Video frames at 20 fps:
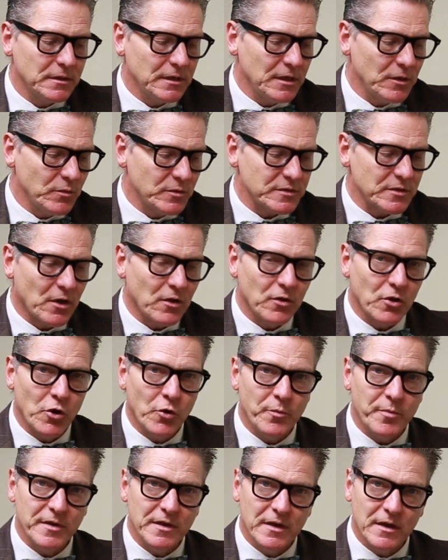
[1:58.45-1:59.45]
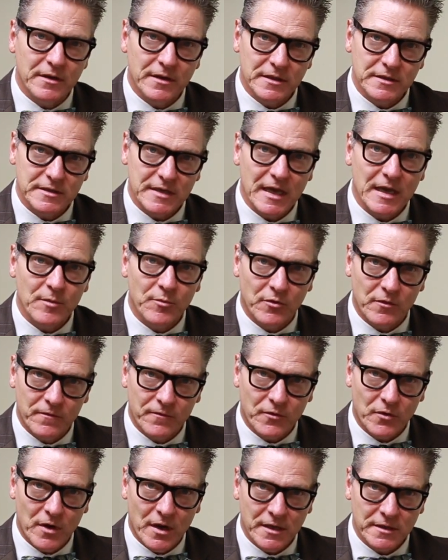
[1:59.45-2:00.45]
It was all opened on the table
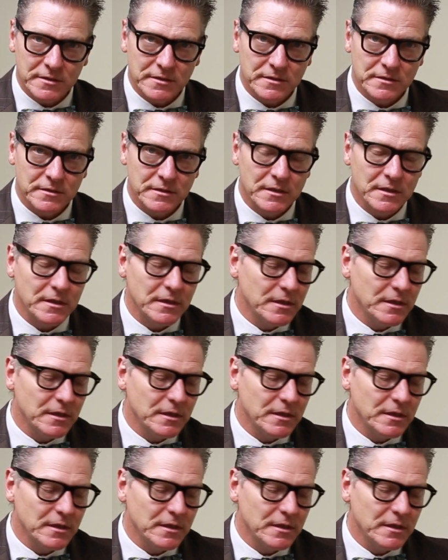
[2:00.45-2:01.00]
for us.